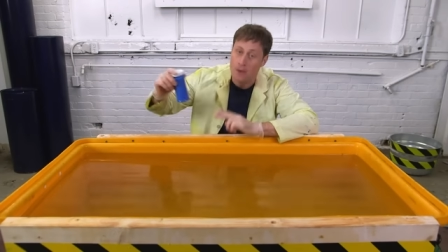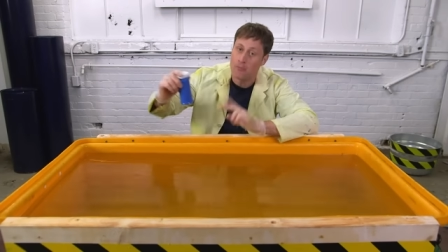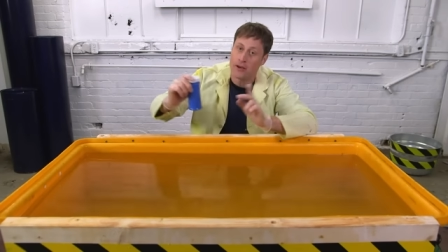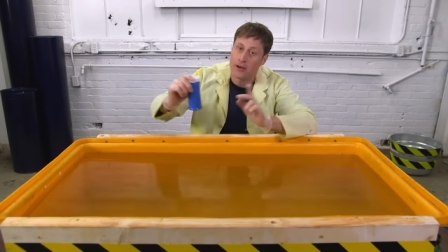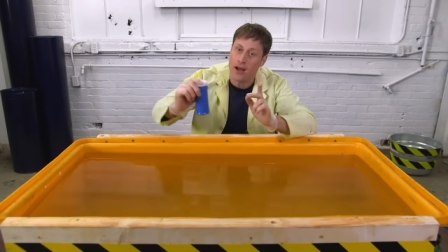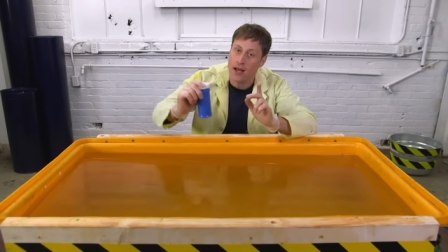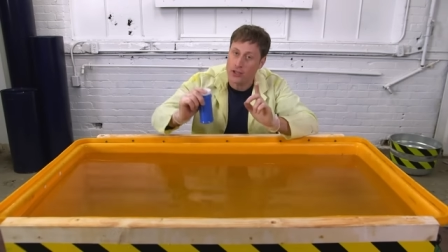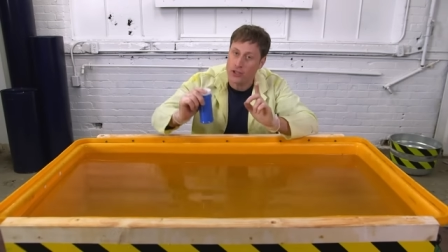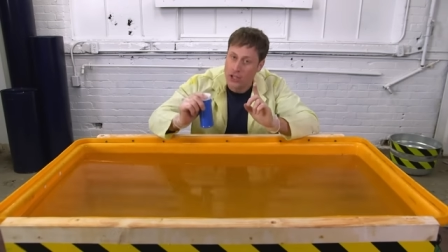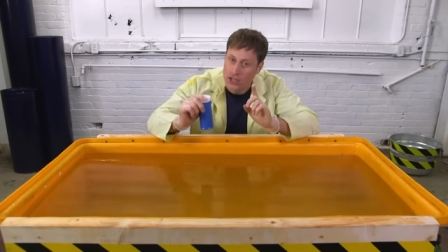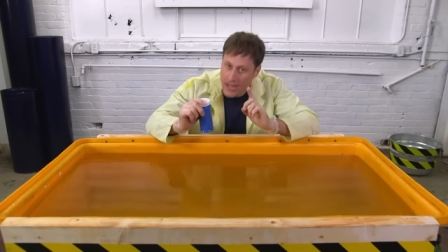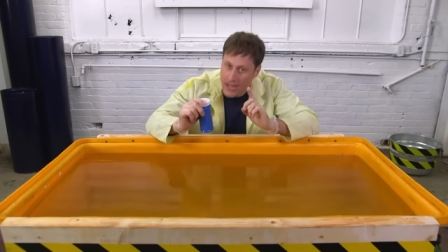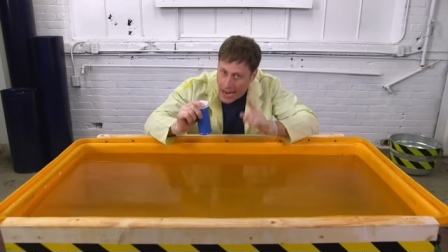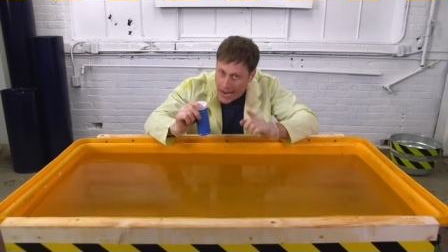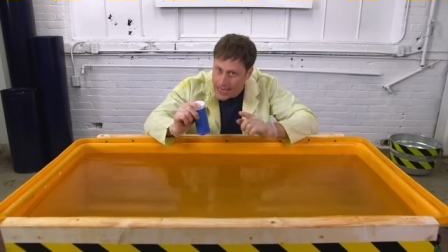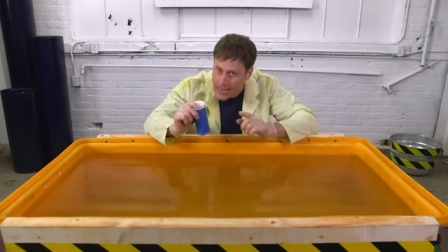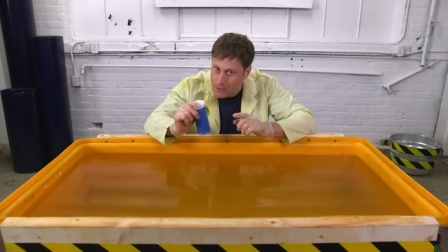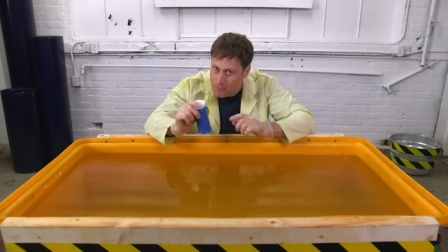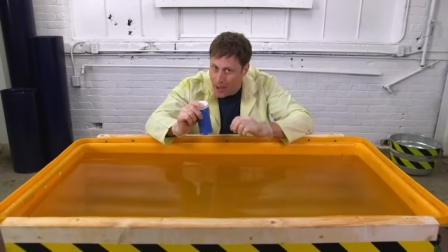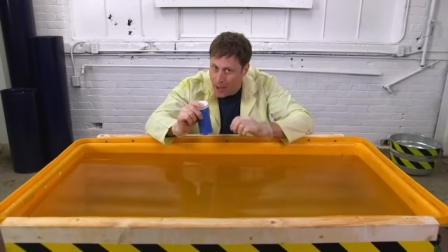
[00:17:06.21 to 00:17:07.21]
But not just
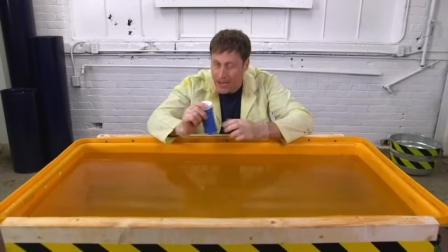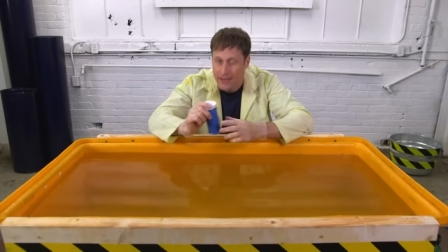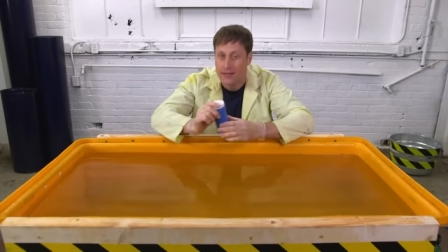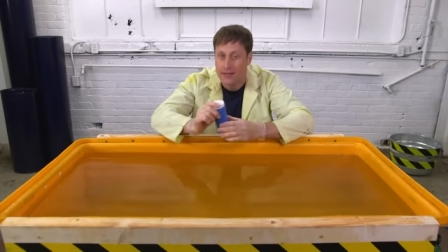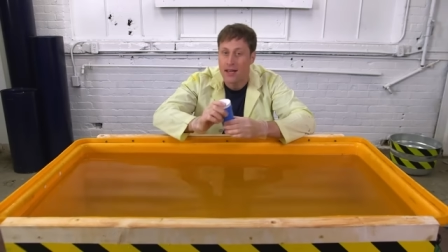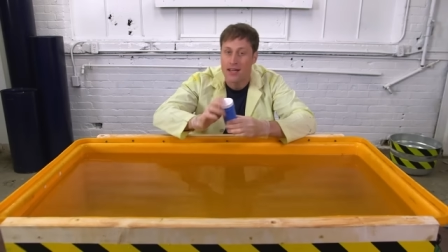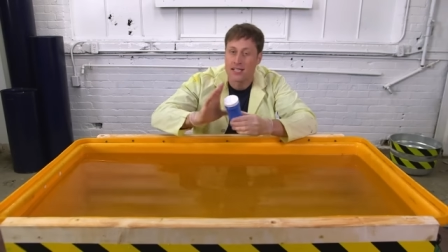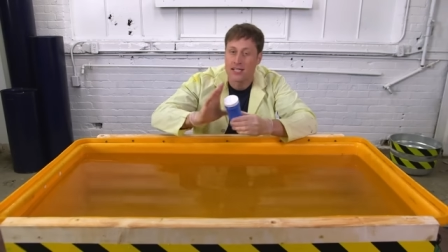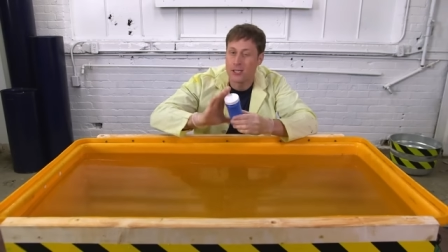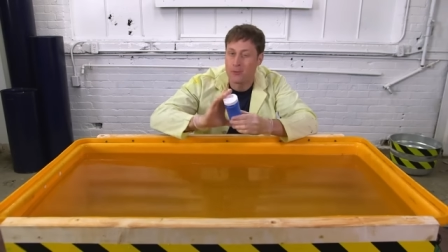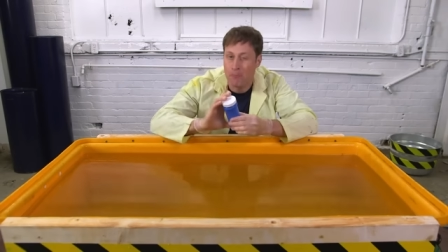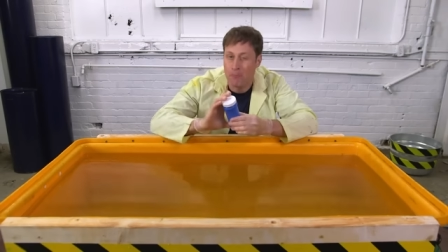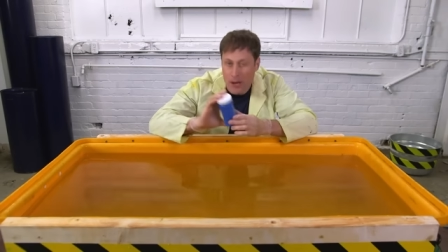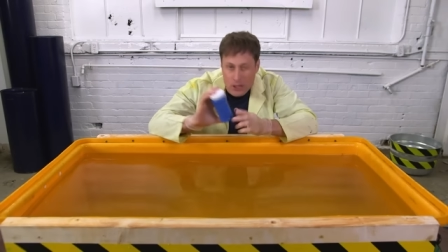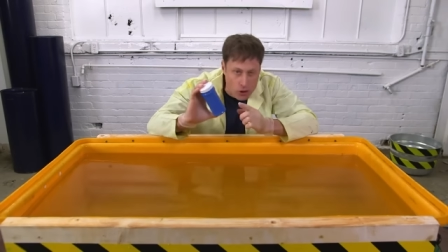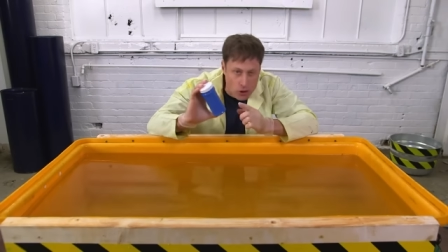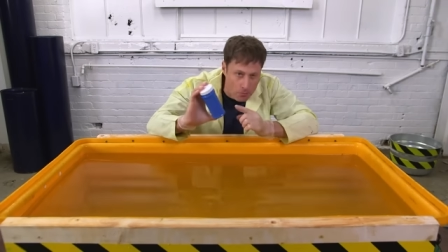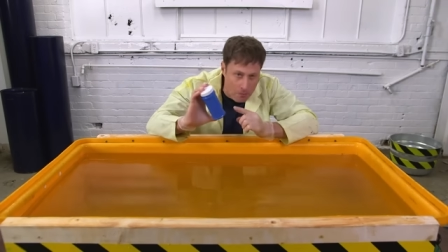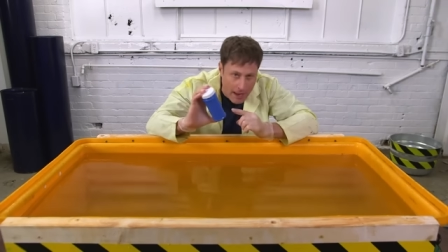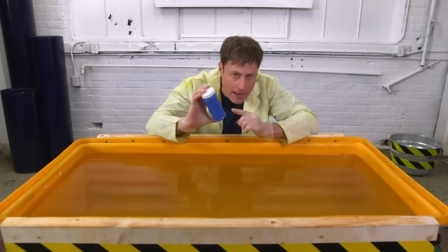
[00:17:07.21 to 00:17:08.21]
any paint,
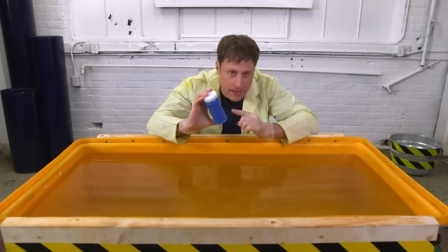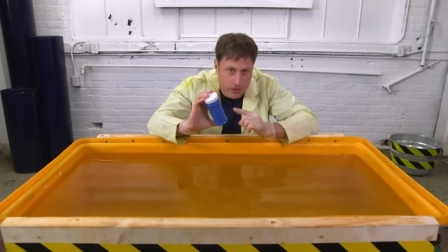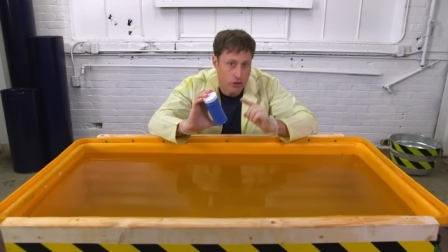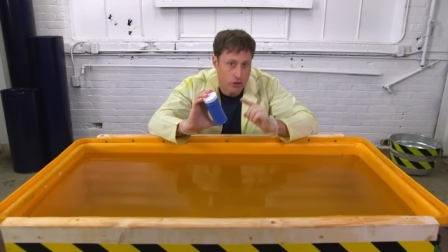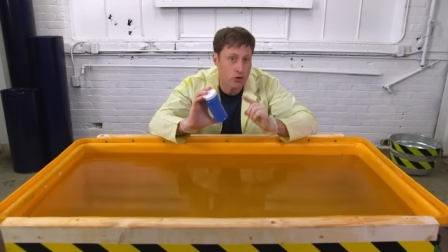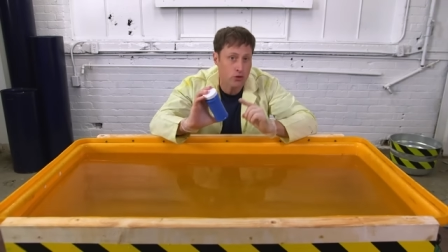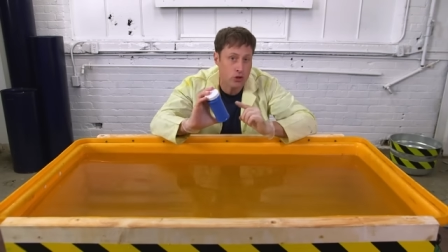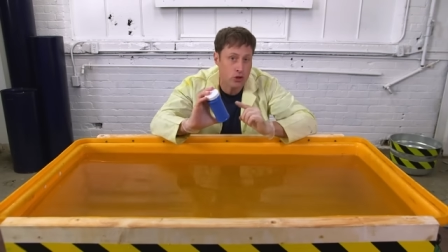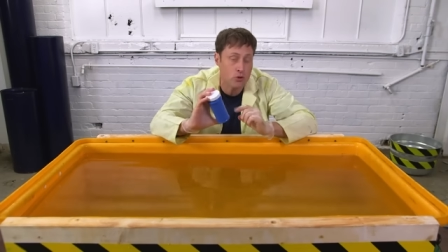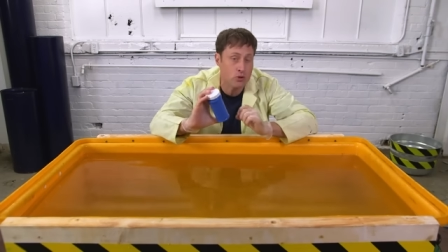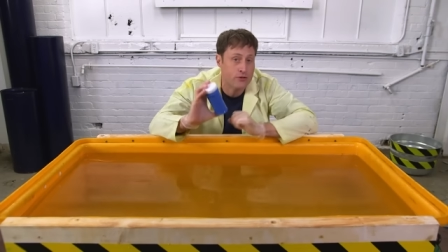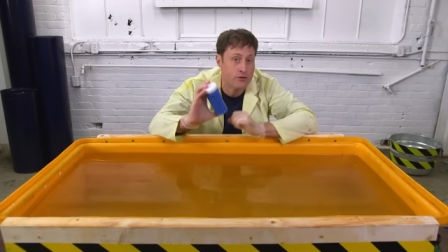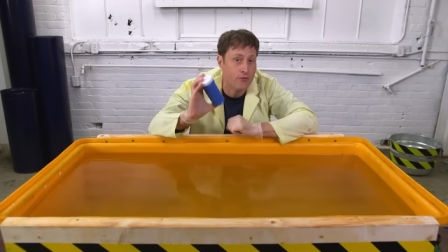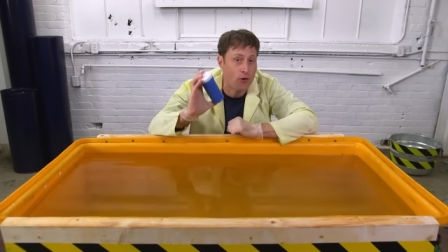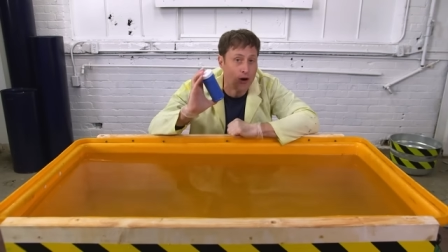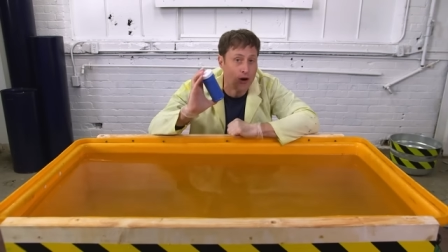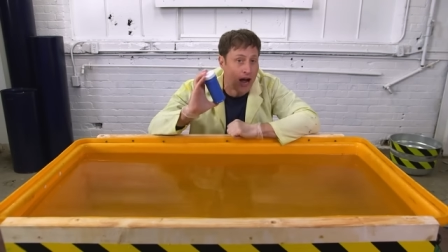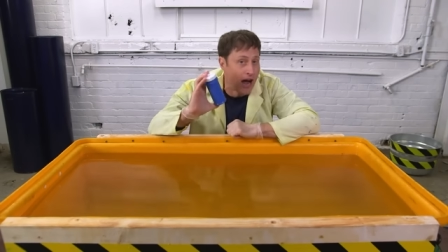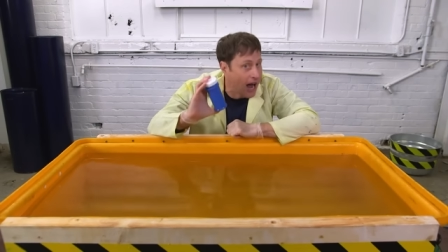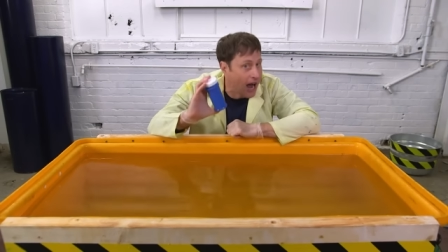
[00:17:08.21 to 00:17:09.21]
special paint you use
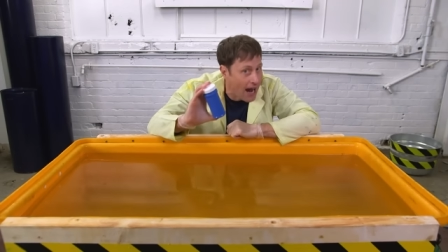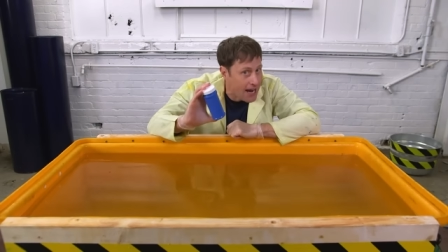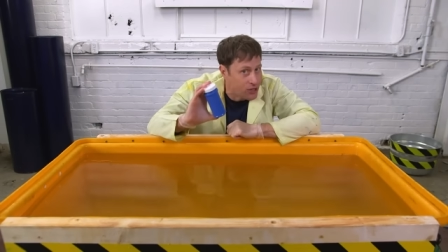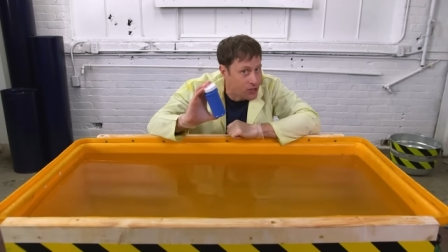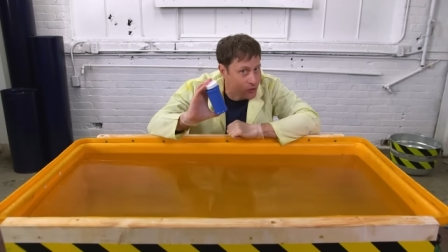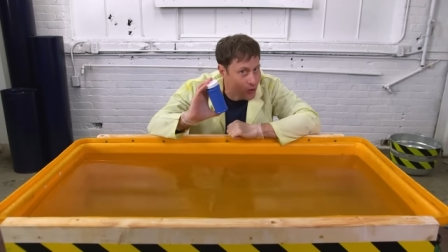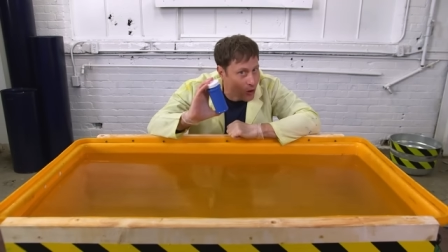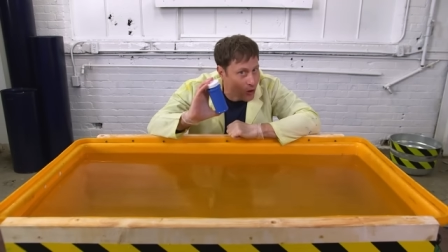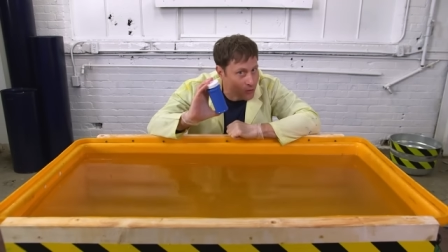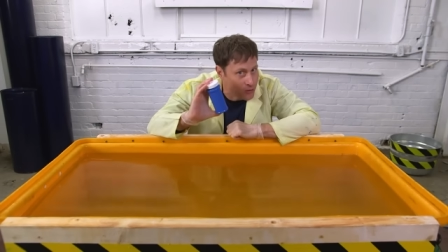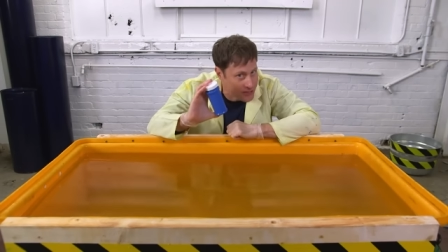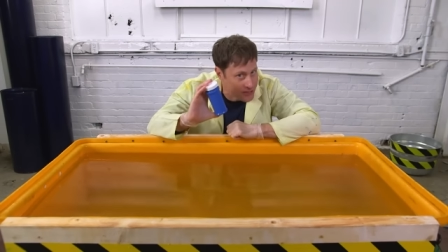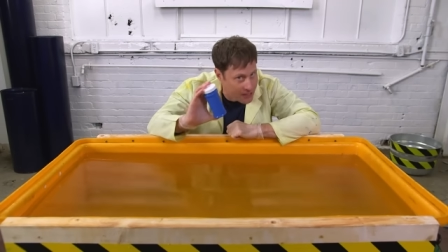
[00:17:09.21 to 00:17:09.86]
for hydro